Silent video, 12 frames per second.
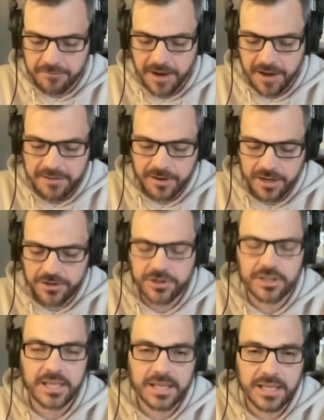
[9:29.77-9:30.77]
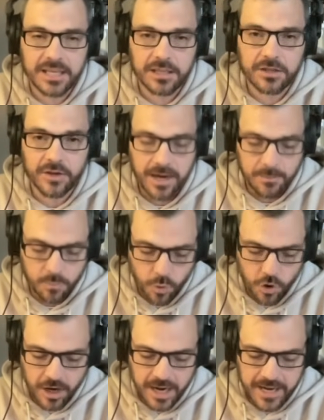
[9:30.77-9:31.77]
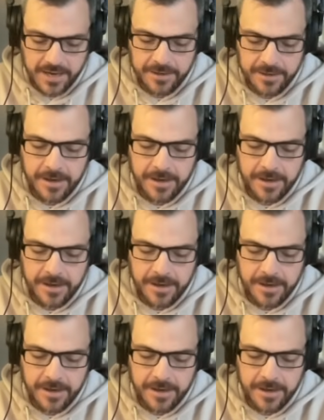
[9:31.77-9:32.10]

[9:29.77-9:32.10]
500-kilogram warhead